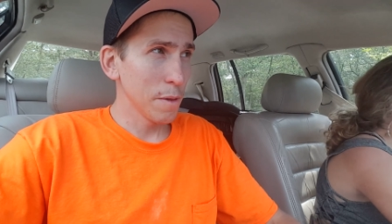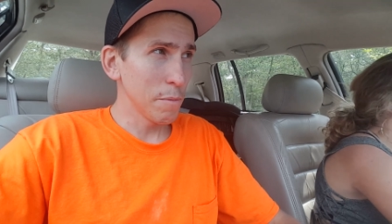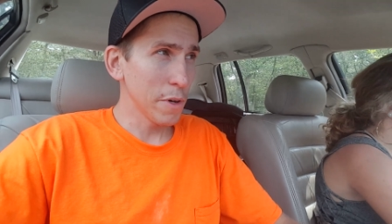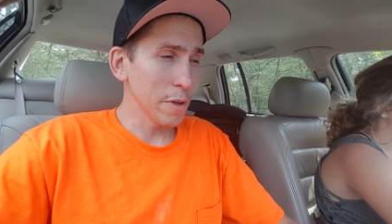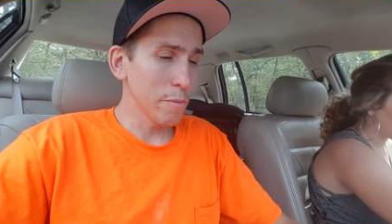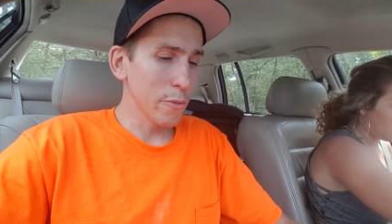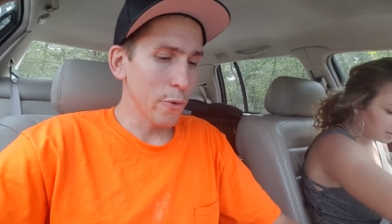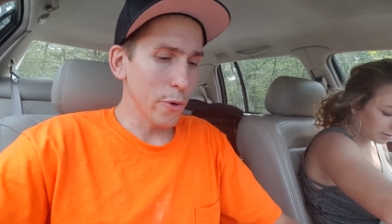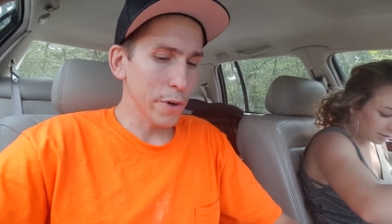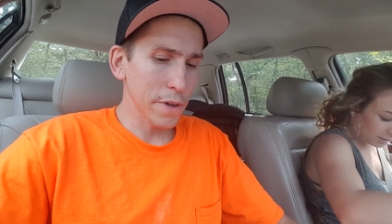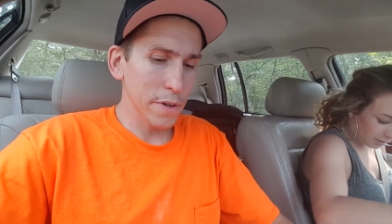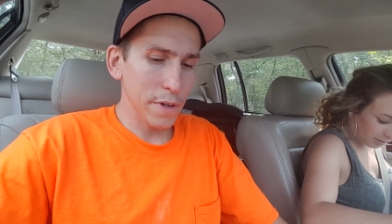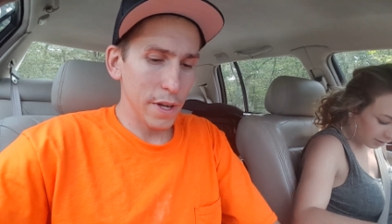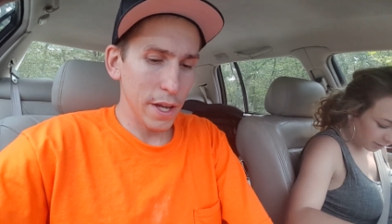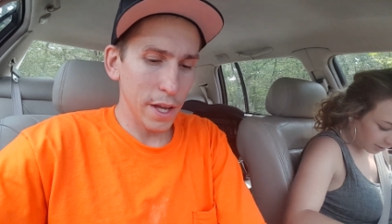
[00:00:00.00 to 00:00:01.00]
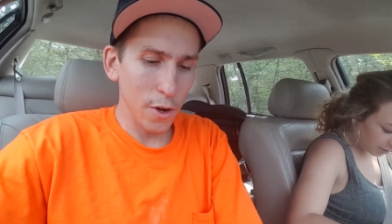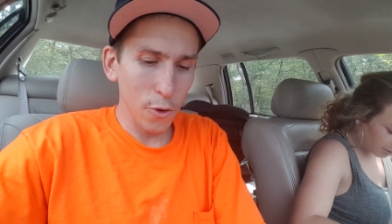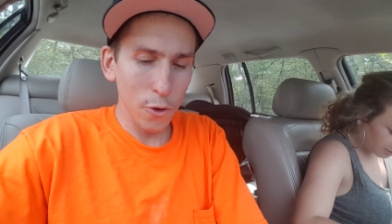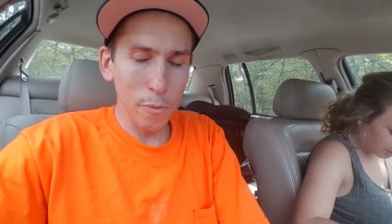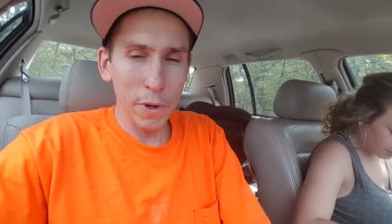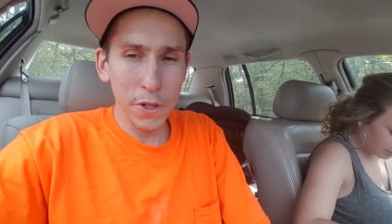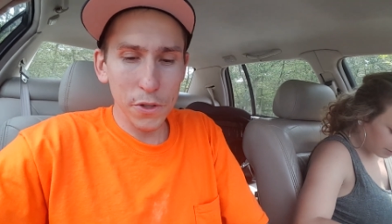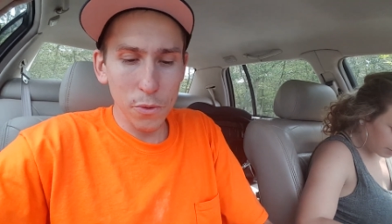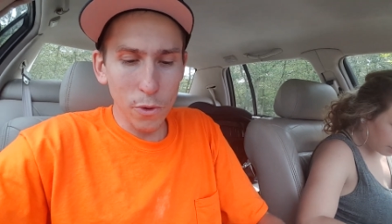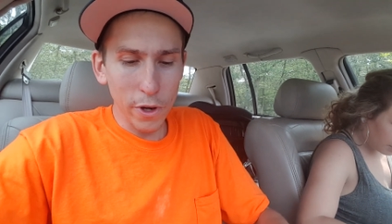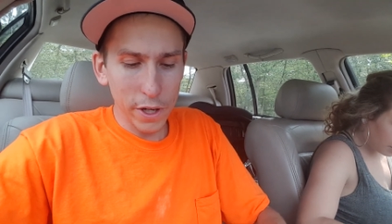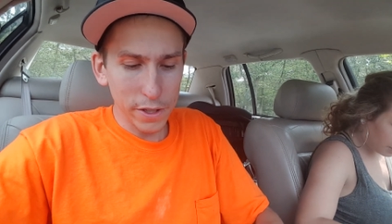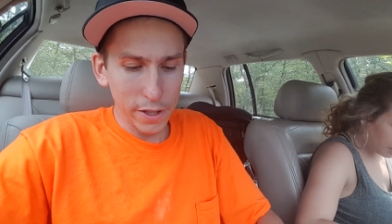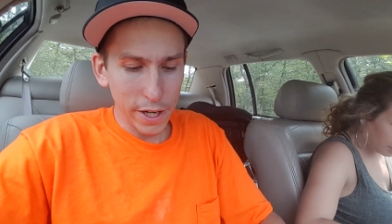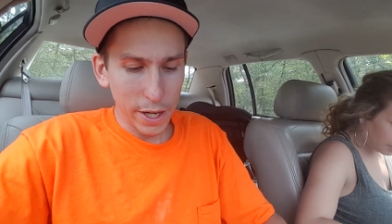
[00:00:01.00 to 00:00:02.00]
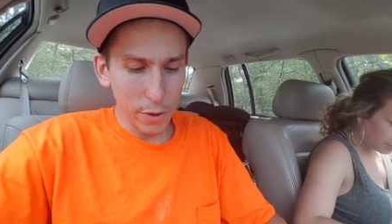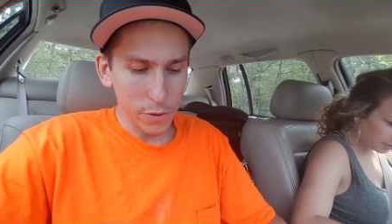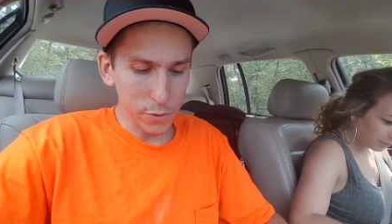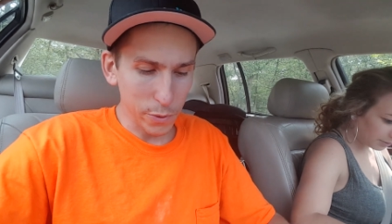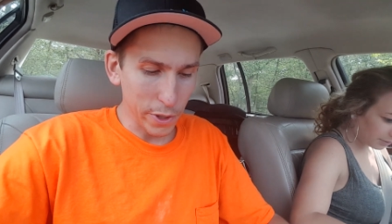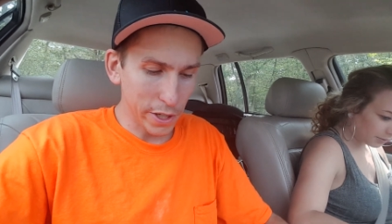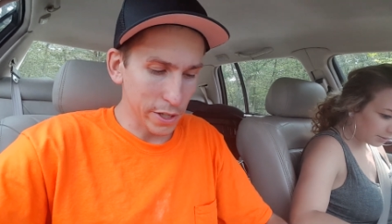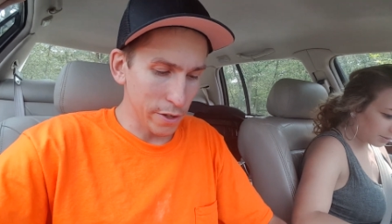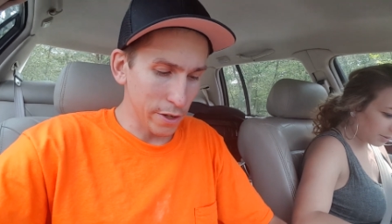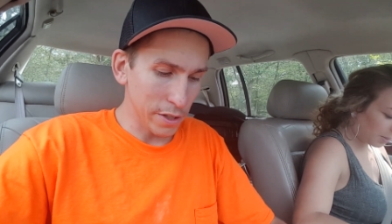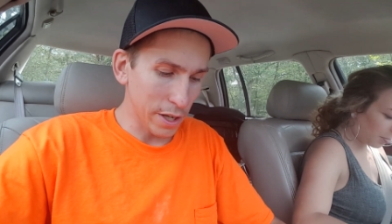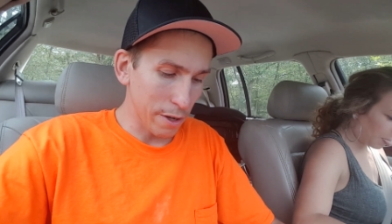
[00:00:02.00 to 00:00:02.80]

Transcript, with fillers: motherboard, and a whole bunch of work that I was working on.